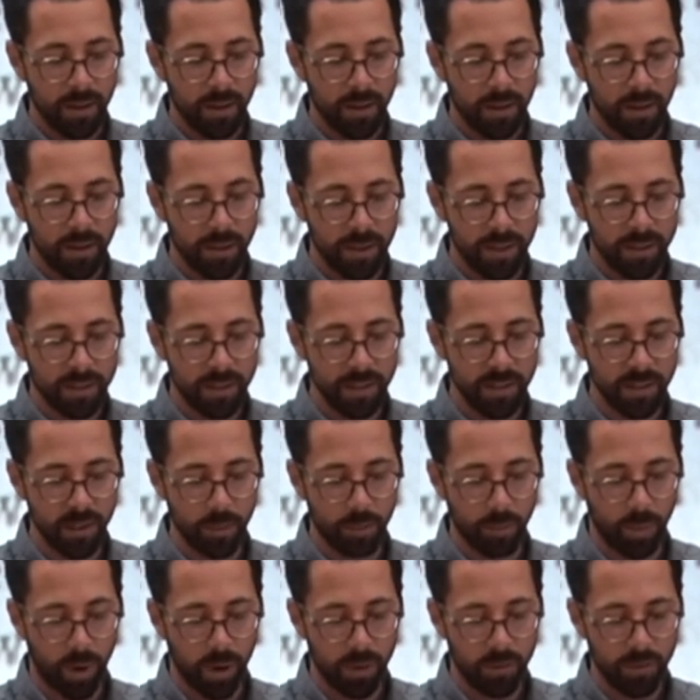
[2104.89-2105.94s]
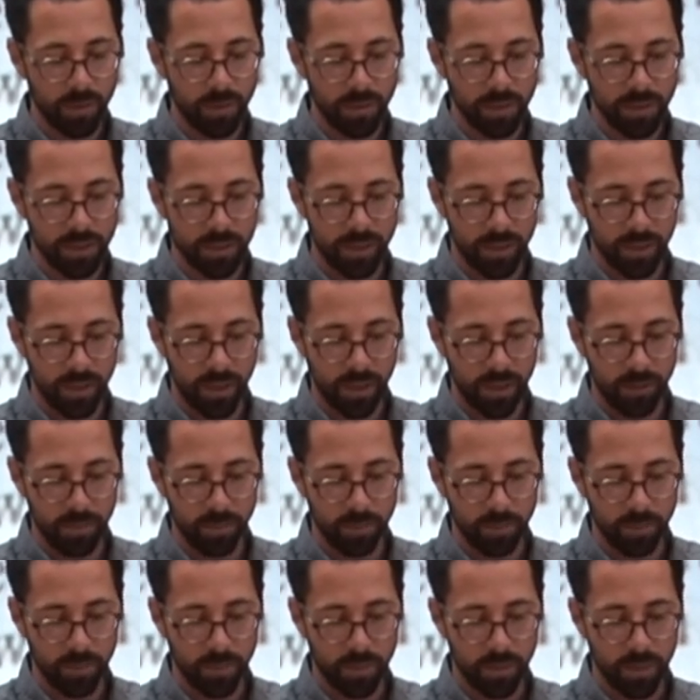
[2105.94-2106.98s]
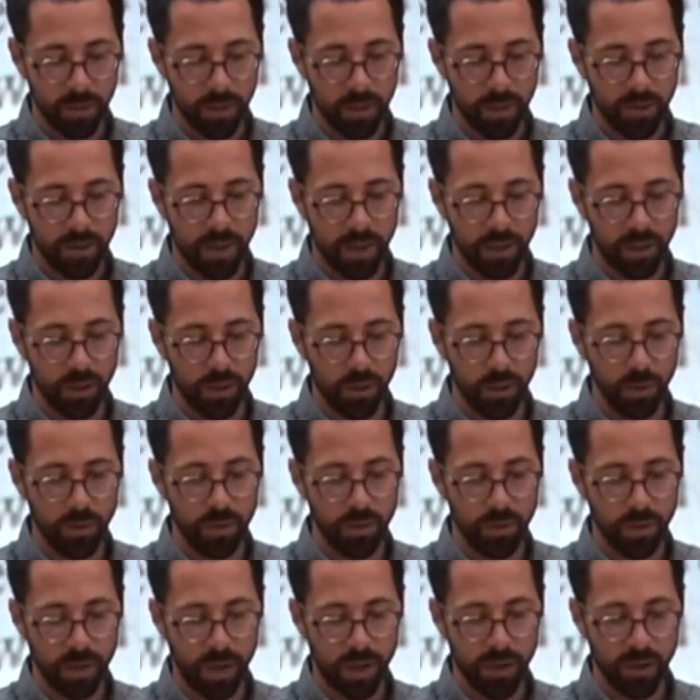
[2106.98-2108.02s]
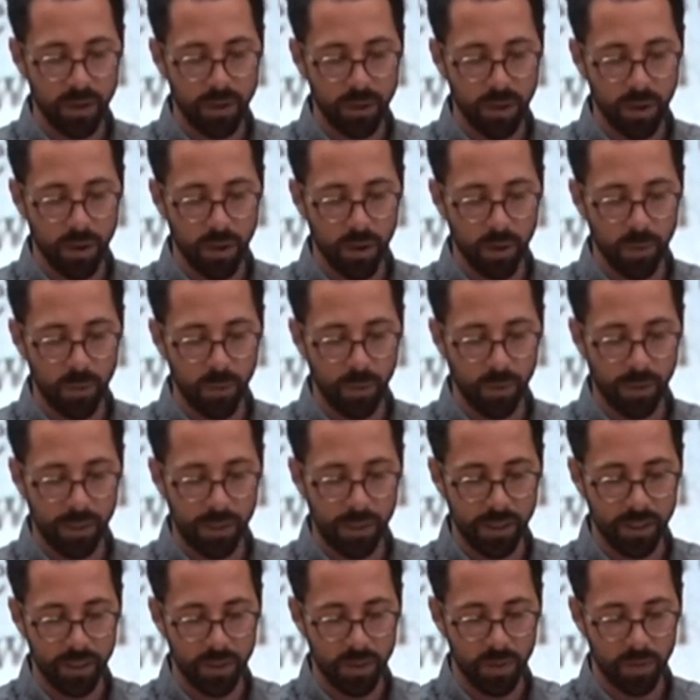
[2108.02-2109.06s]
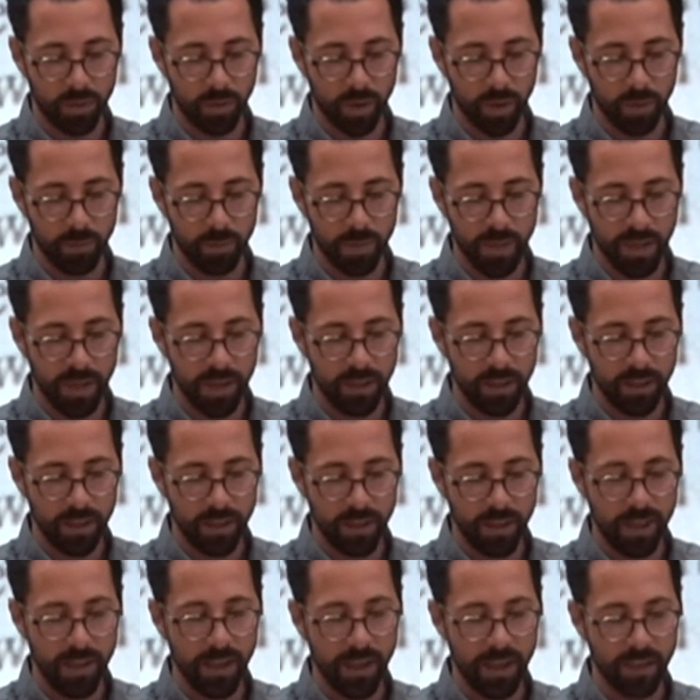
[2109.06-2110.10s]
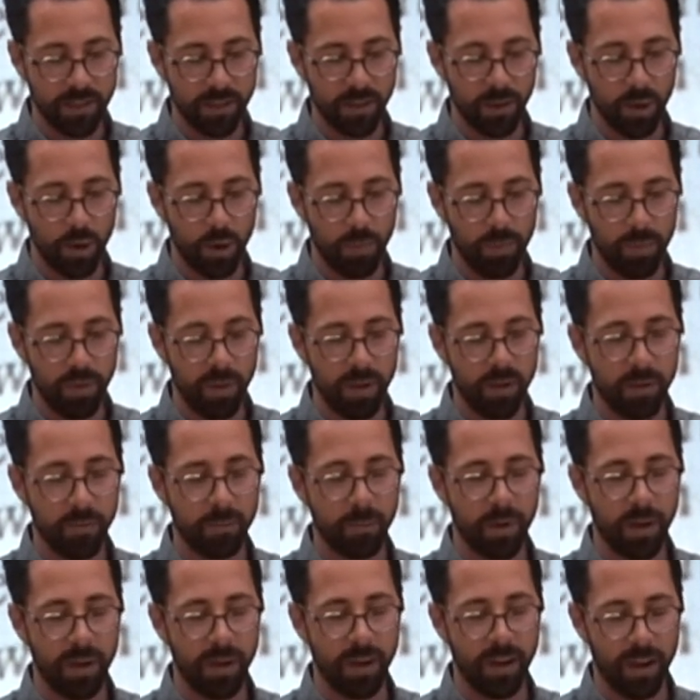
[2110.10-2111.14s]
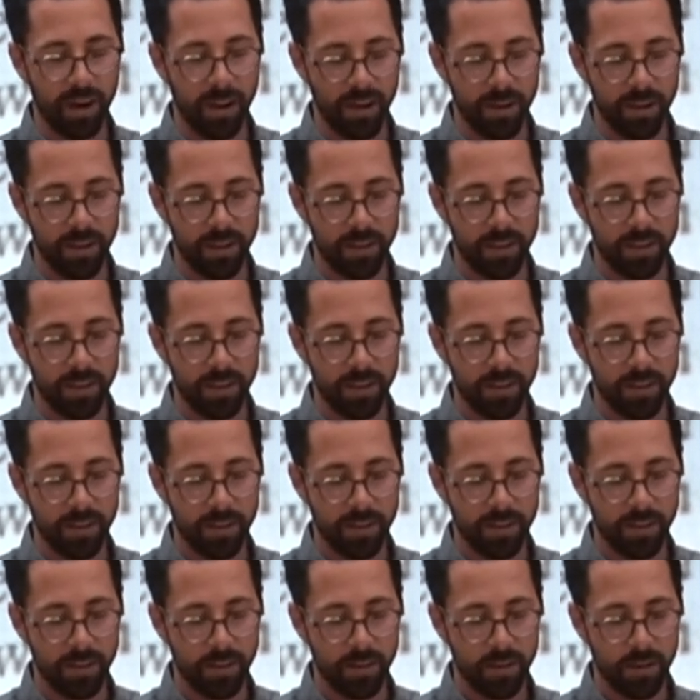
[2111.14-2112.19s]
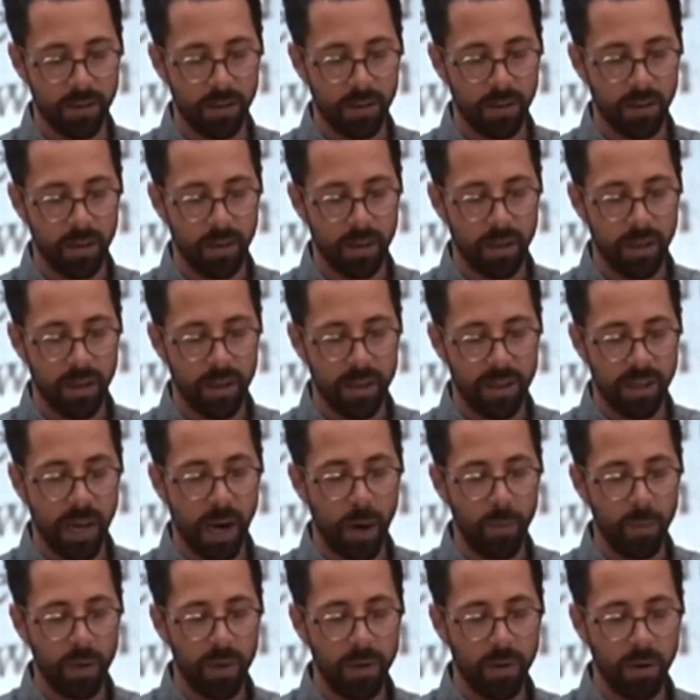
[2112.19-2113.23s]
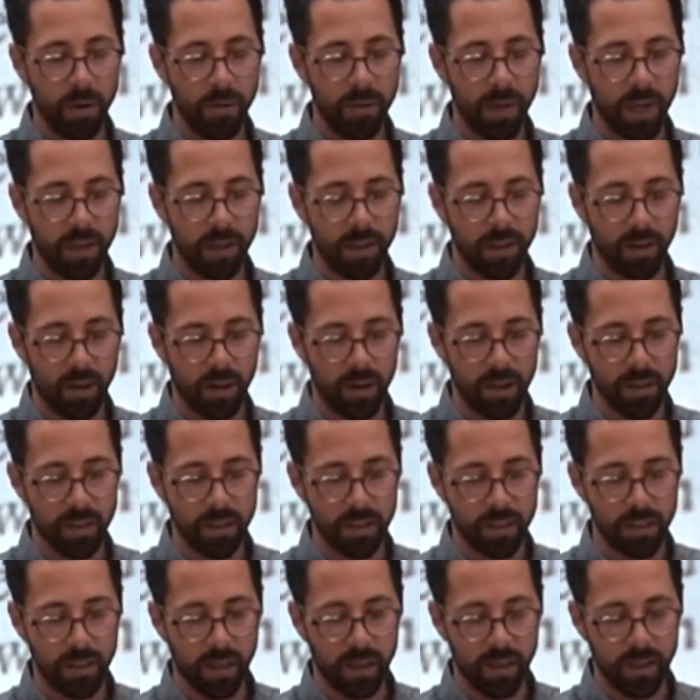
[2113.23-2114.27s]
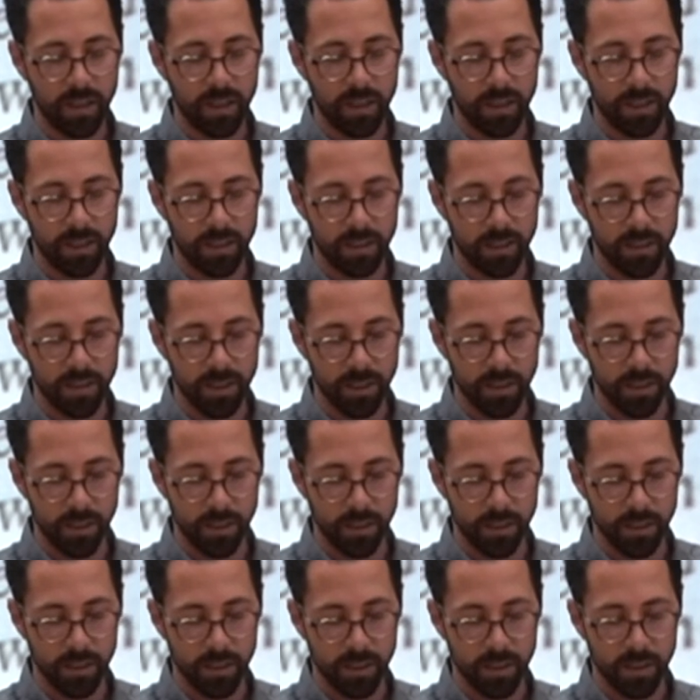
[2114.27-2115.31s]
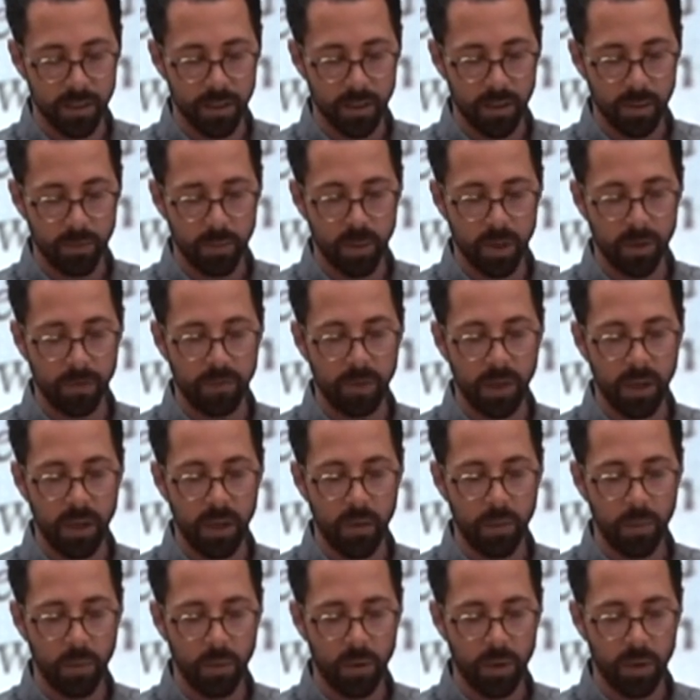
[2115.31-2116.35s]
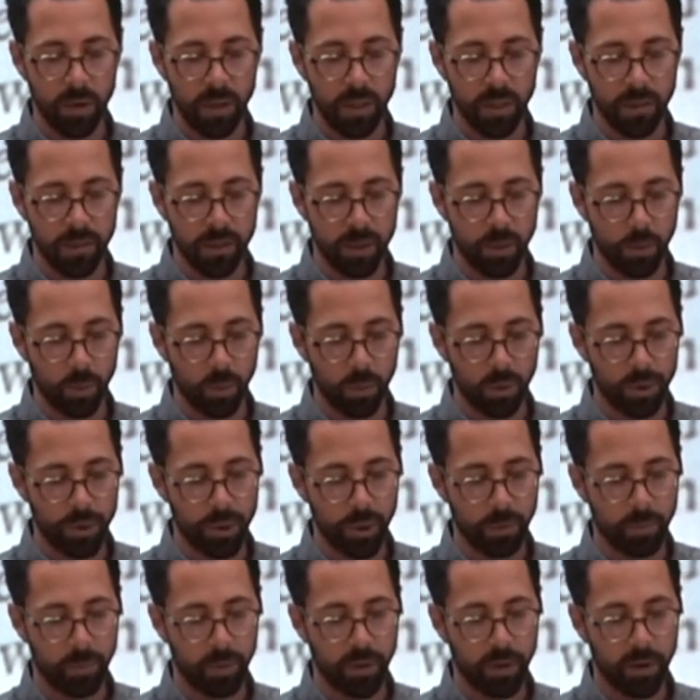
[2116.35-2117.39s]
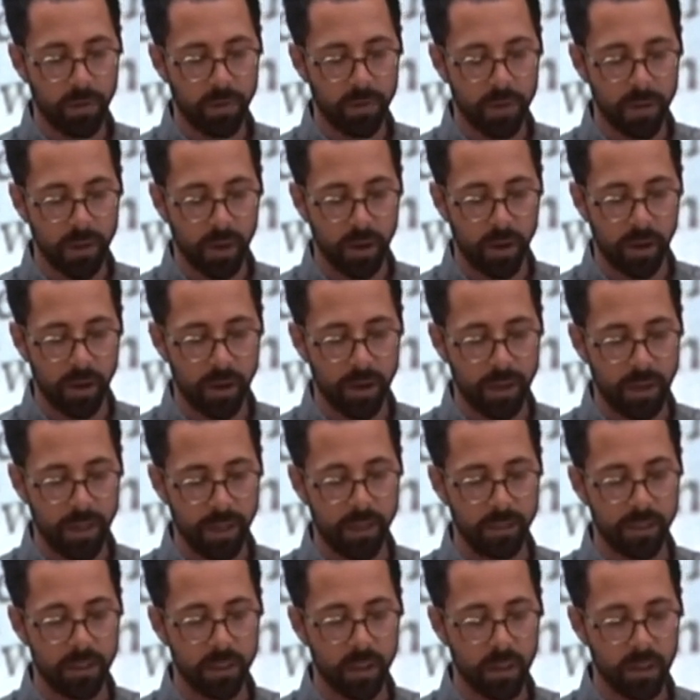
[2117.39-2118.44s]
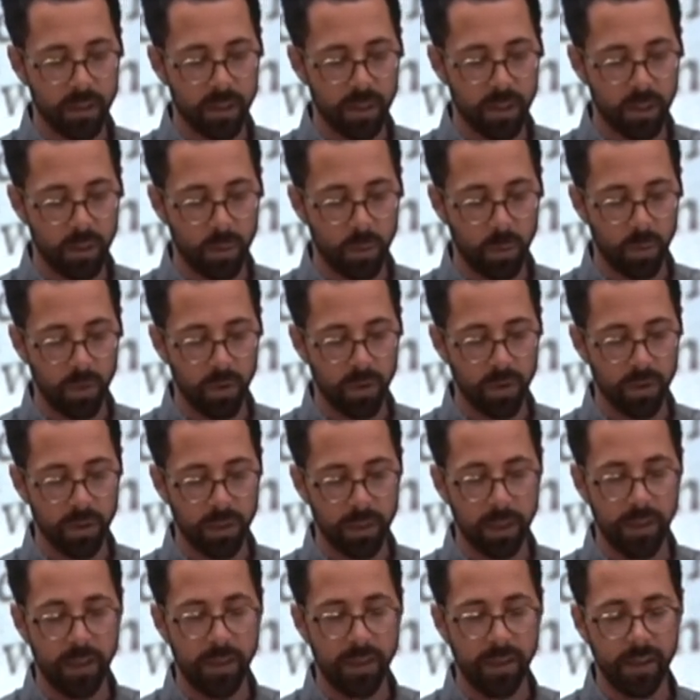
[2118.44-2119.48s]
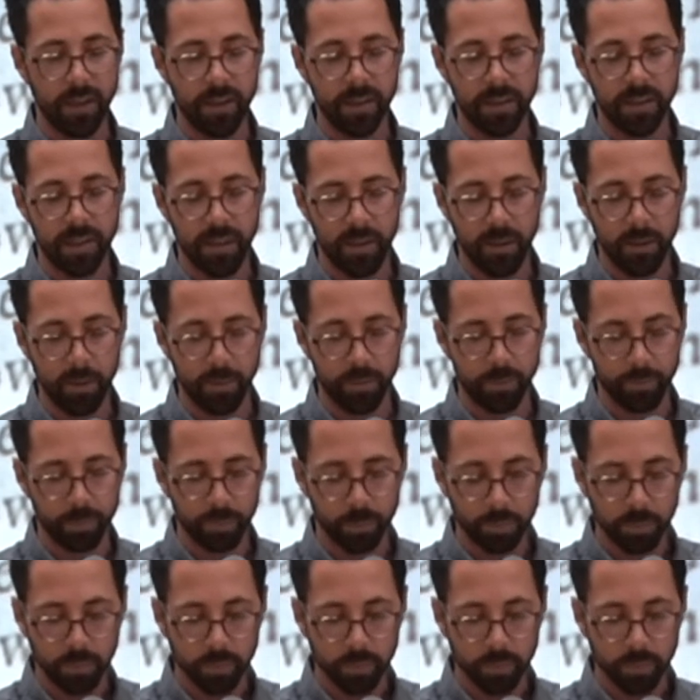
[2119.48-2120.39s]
This is a marvelous thing that you do not know where he is from, yet he has opened my eyes. Now we know that God does not hear sinners, but if anyone is a worshiper of God and does his will, he hears him.